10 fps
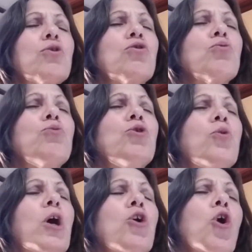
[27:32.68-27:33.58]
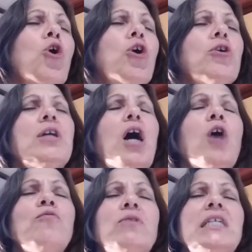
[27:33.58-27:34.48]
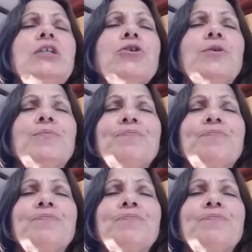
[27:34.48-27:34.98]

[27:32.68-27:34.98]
through a herd of deer.